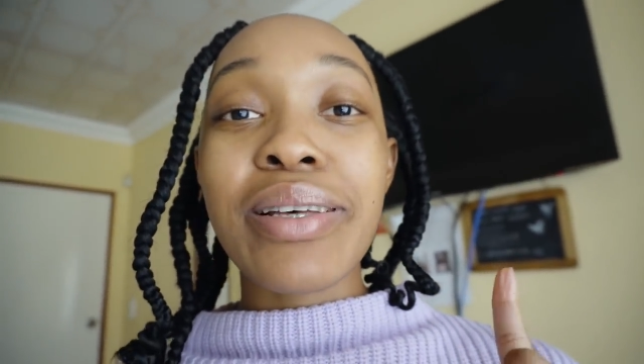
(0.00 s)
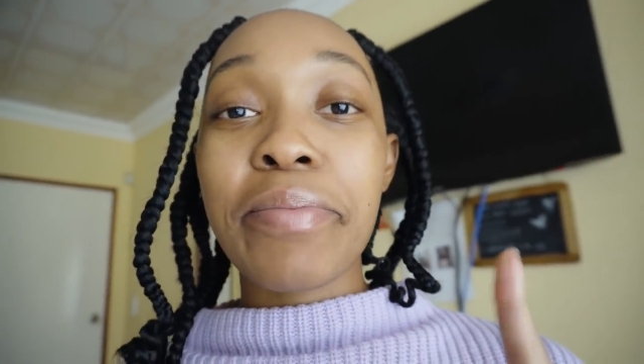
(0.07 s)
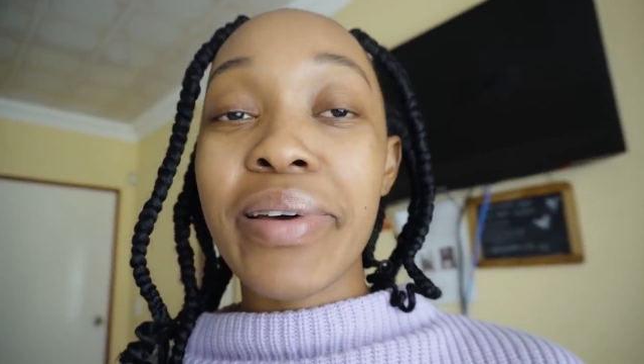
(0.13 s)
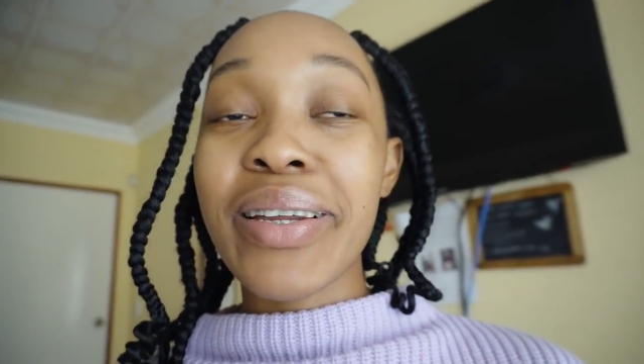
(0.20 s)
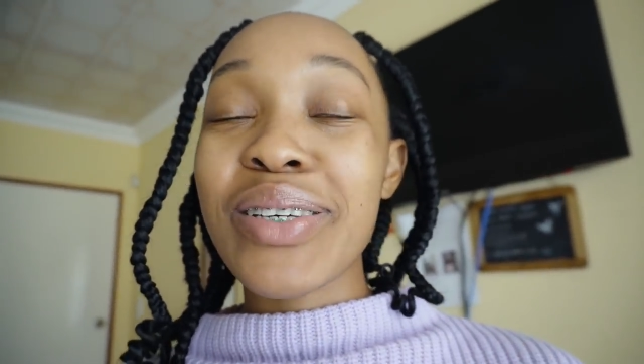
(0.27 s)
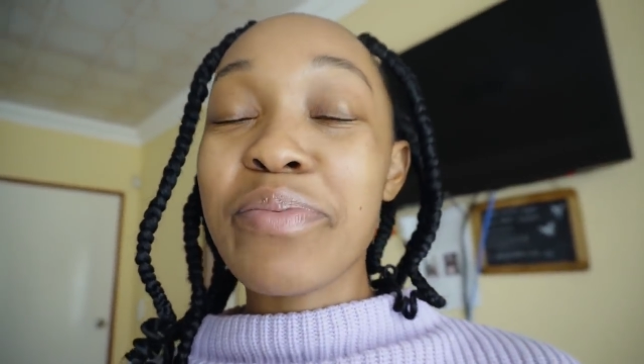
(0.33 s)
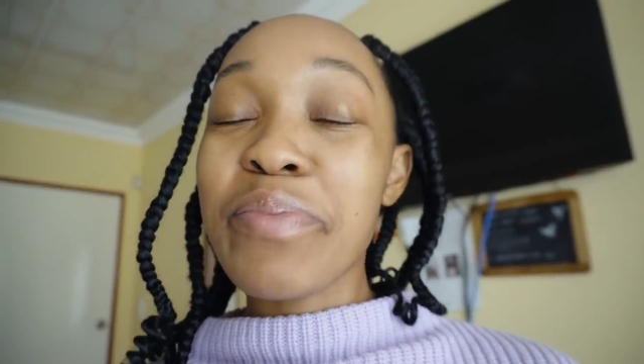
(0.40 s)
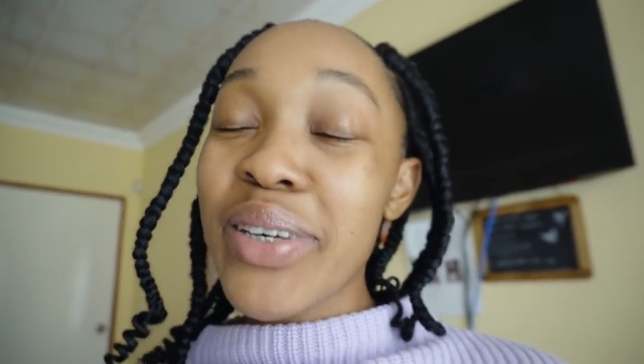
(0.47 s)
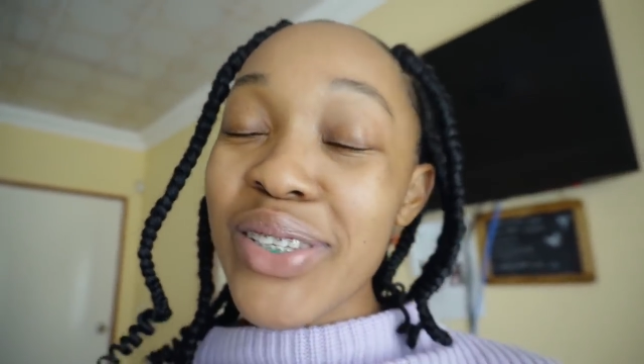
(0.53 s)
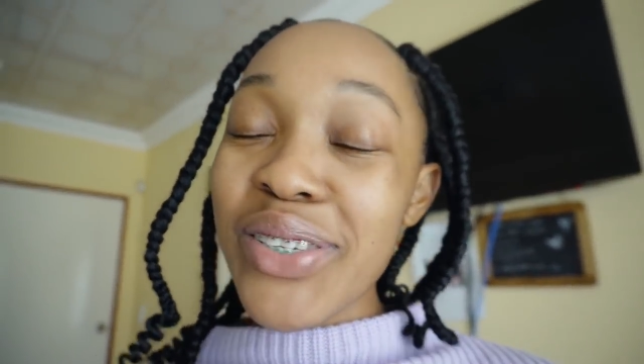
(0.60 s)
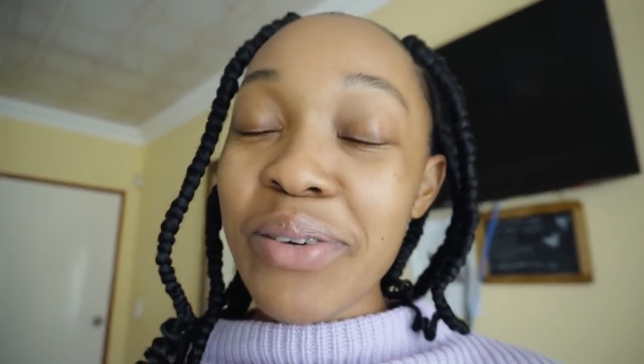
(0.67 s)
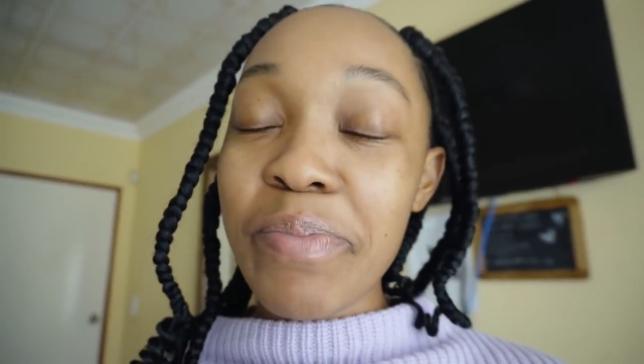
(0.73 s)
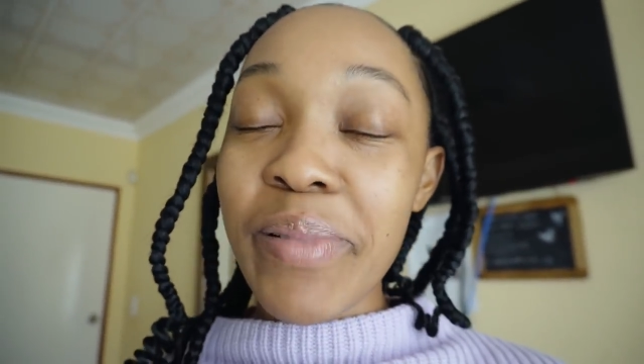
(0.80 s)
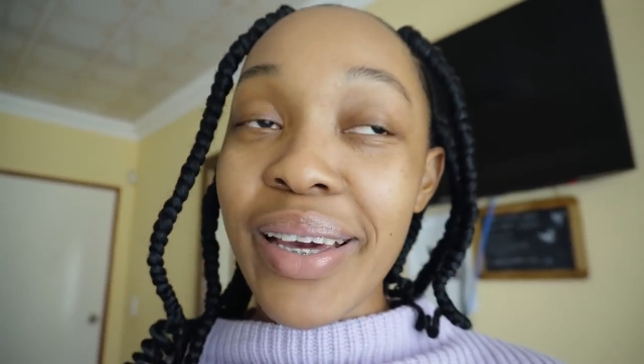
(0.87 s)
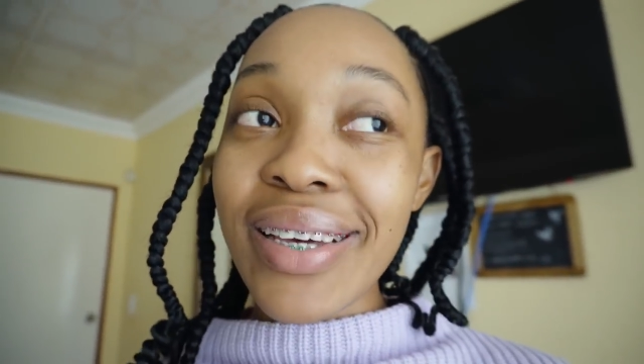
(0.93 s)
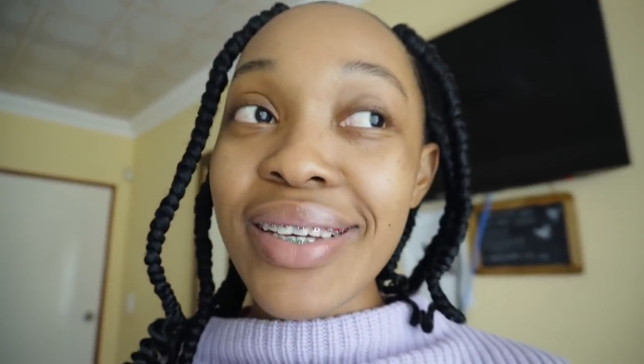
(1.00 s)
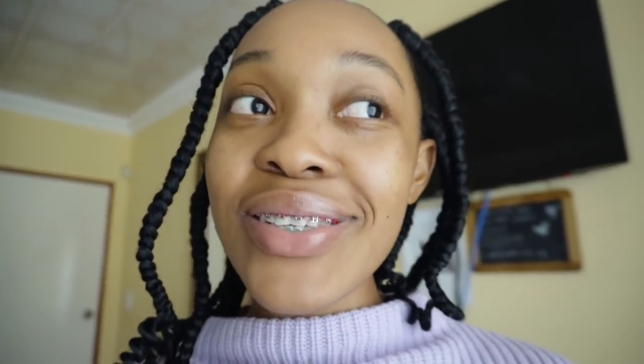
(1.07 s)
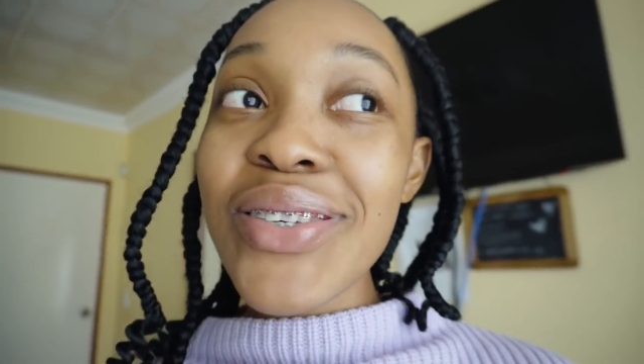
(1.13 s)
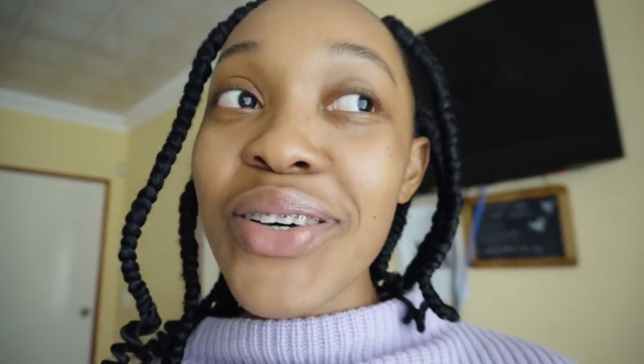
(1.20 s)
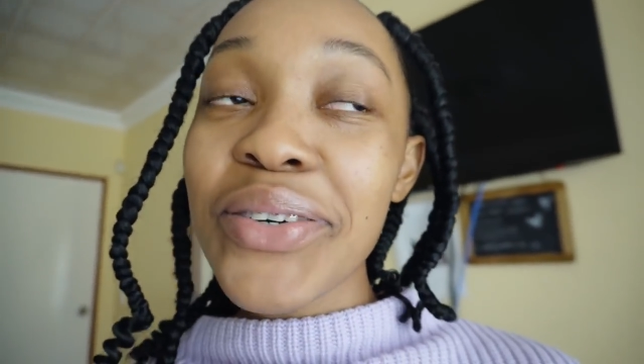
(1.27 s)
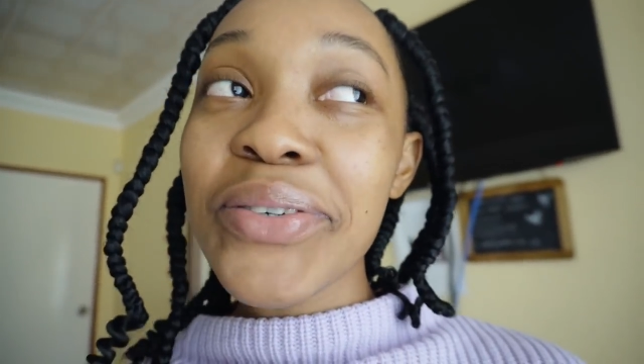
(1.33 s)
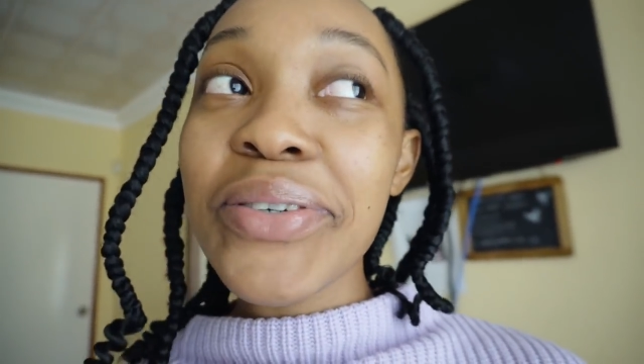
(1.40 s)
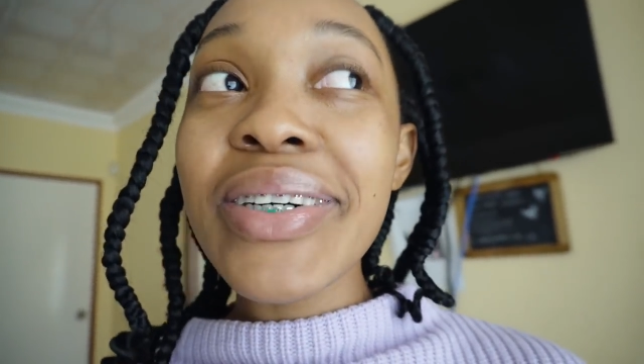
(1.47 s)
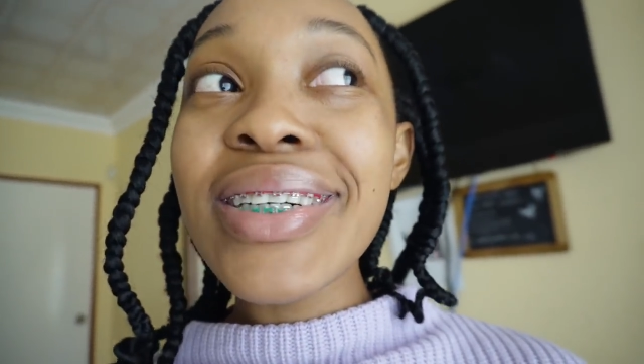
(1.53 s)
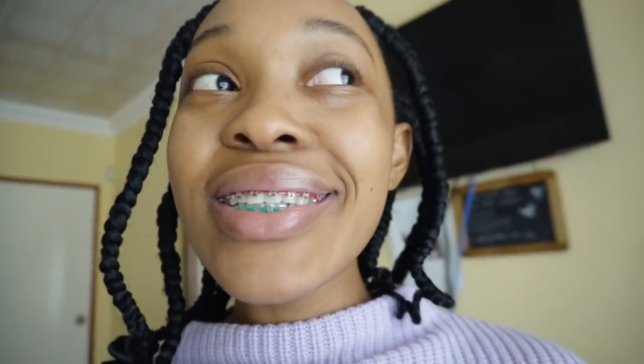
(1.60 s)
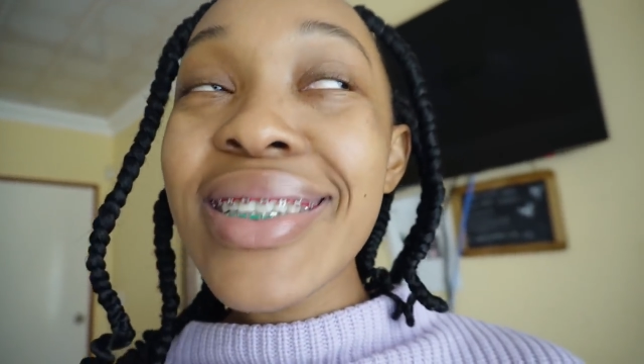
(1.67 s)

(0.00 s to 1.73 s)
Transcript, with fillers: i paid express shipping so